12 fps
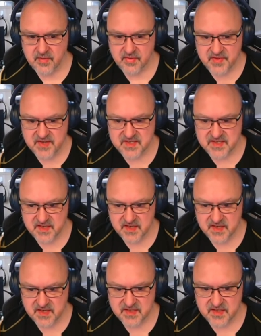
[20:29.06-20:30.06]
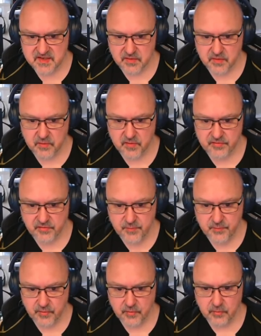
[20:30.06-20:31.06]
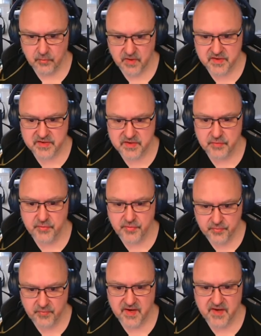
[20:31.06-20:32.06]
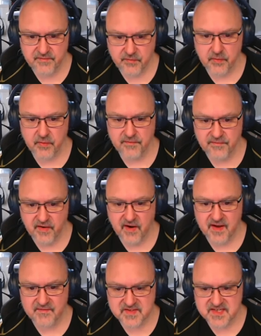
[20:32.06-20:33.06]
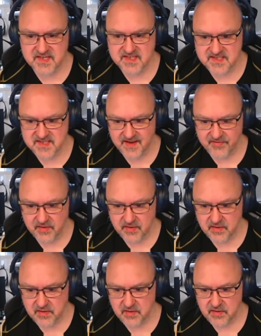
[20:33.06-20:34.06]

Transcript: this is a quadruple. 1, 2, 3, 4, 5, 6, 7.